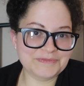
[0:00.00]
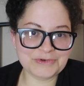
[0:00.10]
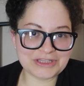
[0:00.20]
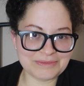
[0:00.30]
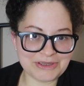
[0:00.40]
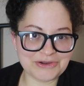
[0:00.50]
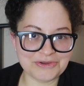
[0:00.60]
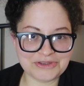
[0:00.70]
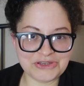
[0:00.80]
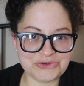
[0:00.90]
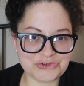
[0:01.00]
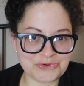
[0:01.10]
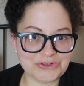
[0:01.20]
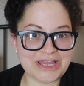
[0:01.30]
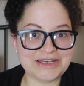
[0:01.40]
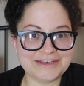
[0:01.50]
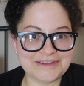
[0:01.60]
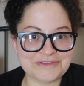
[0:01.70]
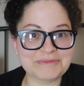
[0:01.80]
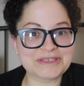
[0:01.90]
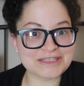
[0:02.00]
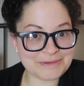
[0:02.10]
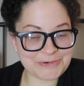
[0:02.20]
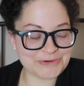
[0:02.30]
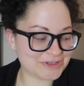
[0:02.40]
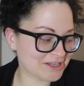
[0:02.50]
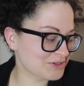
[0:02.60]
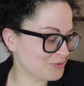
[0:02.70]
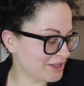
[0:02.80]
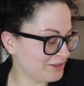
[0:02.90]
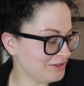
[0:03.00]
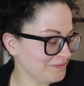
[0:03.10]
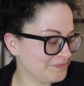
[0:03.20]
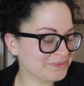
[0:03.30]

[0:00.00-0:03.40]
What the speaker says: bigger than usual and give them slippers as well.